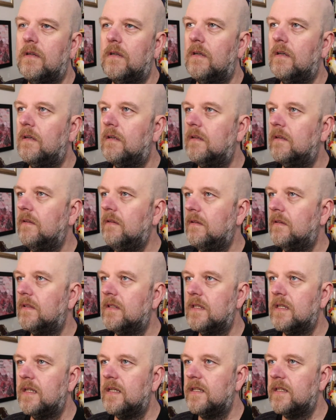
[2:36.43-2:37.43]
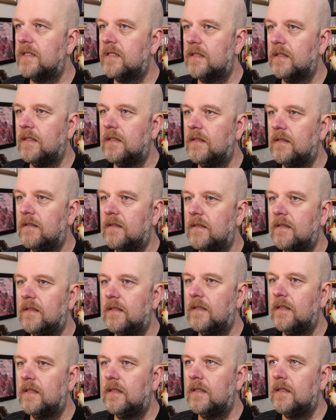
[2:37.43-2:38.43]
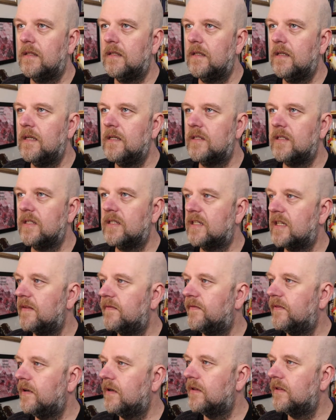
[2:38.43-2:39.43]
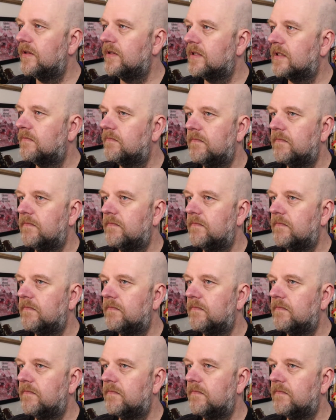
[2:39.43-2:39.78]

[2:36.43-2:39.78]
And look, here's his stepfather's